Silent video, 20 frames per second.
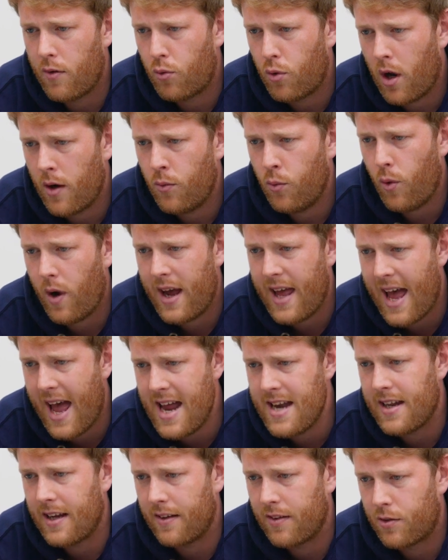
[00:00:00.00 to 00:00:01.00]
runway
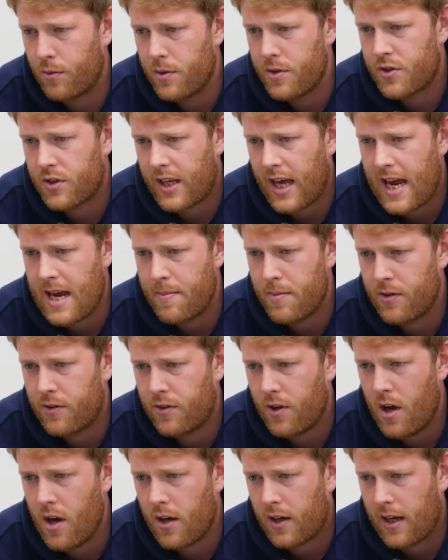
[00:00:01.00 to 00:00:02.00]
heading to escape the
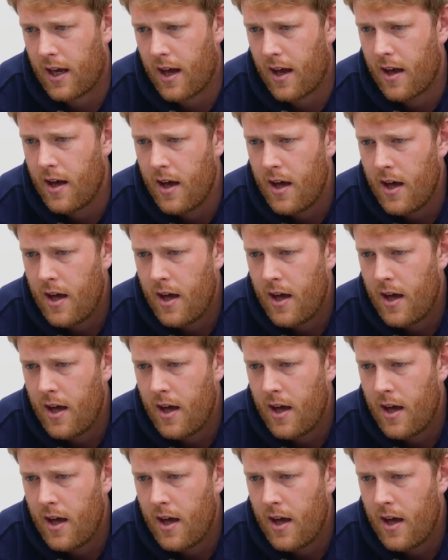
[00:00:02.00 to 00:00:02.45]
circuit.